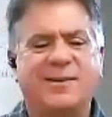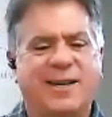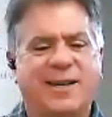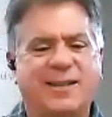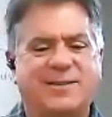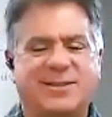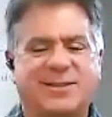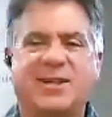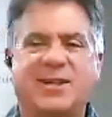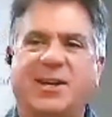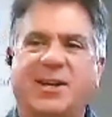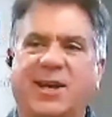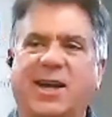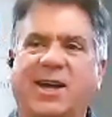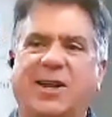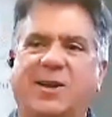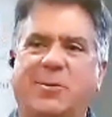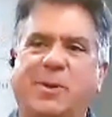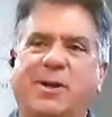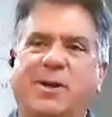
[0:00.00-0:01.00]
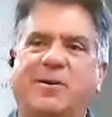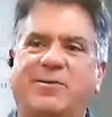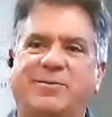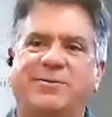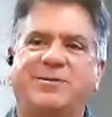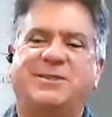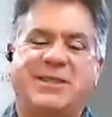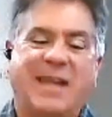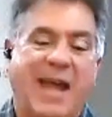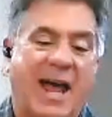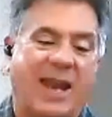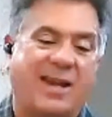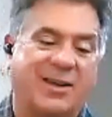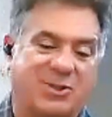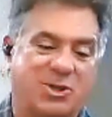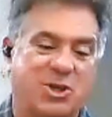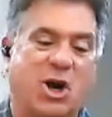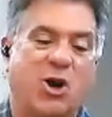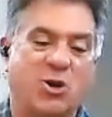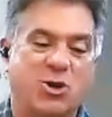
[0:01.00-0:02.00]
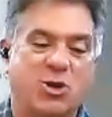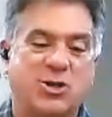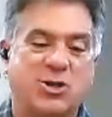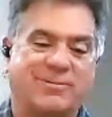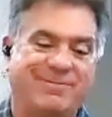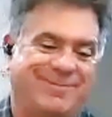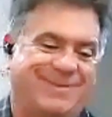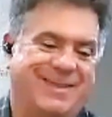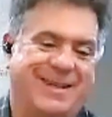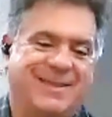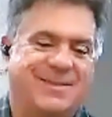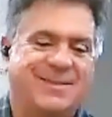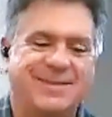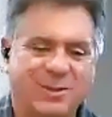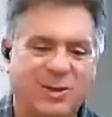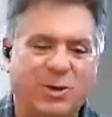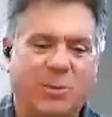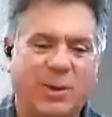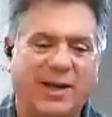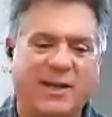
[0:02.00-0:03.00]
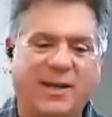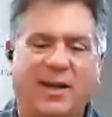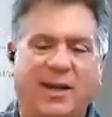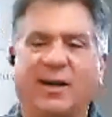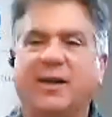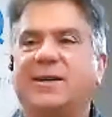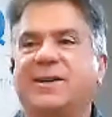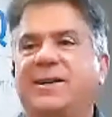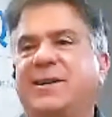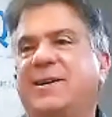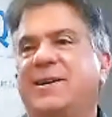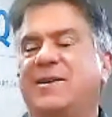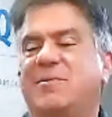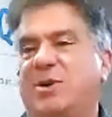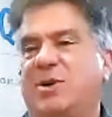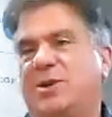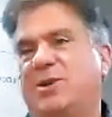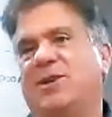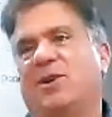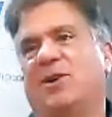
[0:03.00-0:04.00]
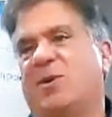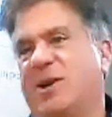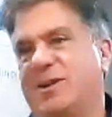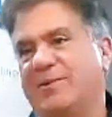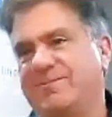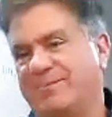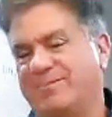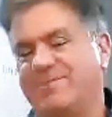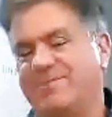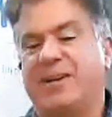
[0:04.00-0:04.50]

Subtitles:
it's going to get a bit of static charge. No big deal, but you know what?